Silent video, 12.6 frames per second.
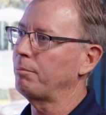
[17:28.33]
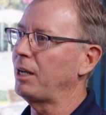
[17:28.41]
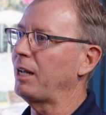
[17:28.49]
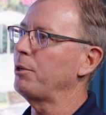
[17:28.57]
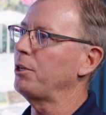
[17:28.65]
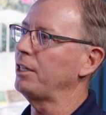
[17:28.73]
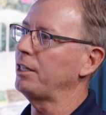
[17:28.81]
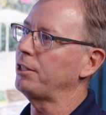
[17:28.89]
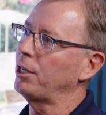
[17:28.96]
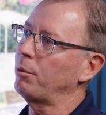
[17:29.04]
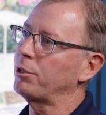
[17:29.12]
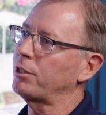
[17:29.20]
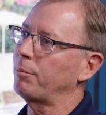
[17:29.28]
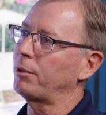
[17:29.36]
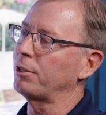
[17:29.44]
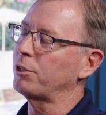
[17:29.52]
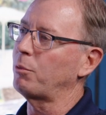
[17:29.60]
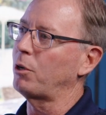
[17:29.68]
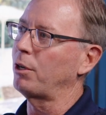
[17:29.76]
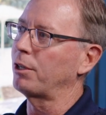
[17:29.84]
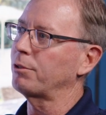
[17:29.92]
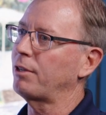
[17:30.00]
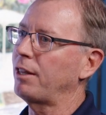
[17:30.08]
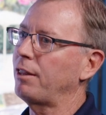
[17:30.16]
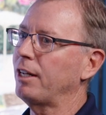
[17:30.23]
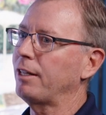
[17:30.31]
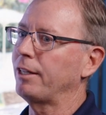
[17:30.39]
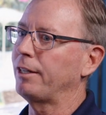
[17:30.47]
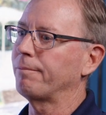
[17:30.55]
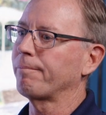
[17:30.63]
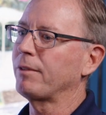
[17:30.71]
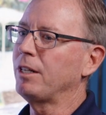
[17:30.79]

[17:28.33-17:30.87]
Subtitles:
Maybe you need to go with something smaller. So I think that